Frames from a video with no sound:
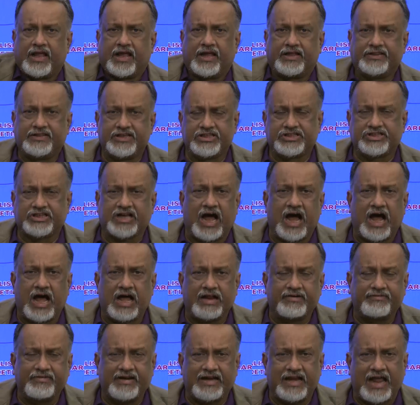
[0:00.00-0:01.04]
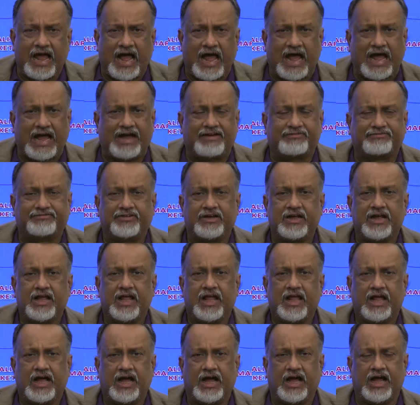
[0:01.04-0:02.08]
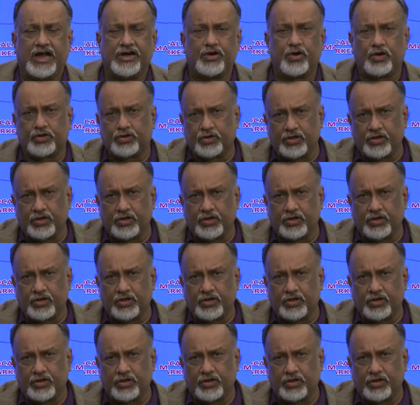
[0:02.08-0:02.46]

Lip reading: this car will have not